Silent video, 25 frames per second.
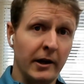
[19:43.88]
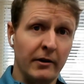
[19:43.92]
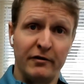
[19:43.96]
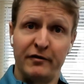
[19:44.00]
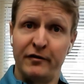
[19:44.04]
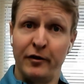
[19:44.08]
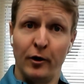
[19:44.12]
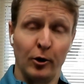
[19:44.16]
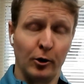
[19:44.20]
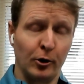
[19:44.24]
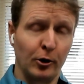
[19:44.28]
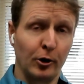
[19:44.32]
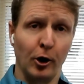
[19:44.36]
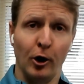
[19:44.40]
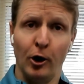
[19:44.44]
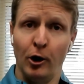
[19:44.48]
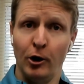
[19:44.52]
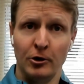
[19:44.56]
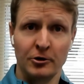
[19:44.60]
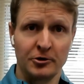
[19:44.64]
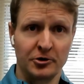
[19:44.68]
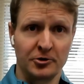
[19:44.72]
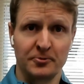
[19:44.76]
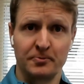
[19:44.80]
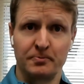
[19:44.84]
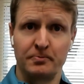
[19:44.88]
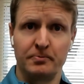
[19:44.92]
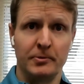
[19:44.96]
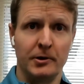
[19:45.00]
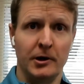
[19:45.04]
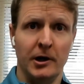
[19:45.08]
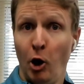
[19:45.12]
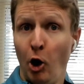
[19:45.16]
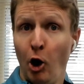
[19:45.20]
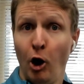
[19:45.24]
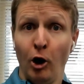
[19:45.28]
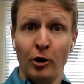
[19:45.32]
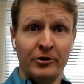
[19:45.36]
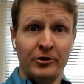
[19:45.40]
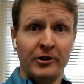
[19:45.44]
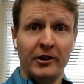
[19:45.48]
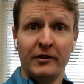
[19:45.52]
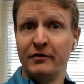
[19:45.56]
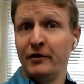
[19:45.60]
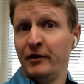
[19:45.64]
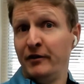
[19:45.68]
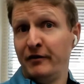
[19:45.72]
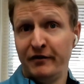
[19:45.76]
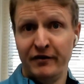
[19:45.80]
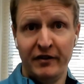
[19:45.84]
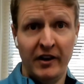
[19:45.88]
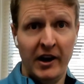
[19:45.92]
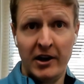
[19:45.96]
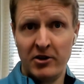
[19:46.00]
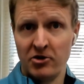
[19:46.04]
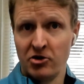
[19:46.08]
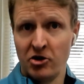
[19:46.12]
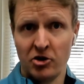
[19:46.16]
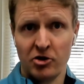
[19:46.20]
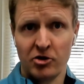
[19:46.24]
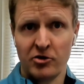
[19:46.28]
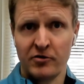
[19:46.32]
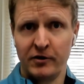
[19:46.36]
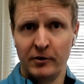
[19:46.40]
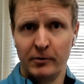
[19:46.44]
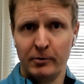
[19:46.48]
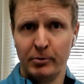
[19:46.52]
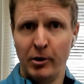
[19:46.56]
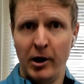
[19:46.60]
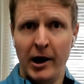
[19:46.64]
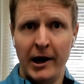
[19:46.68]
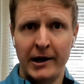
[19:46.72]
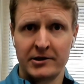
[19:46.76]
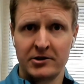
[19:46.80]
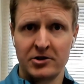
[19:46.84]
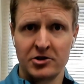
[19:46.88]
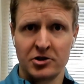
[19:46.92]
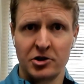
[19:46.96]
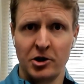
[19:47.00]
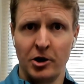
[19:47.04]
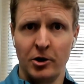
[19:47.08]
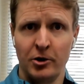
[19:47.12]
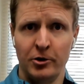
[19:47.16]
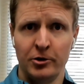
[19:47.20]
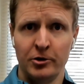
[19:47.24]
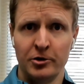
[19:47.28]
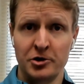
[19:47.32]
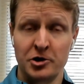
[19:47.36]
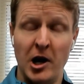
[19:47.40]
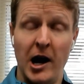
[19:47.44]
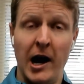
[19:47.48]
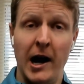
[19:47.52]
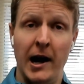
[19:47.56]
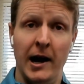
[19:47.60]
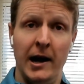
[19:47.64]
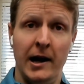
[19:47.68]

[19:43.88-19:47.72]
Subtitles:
get phone calls at all different phases from practice owners.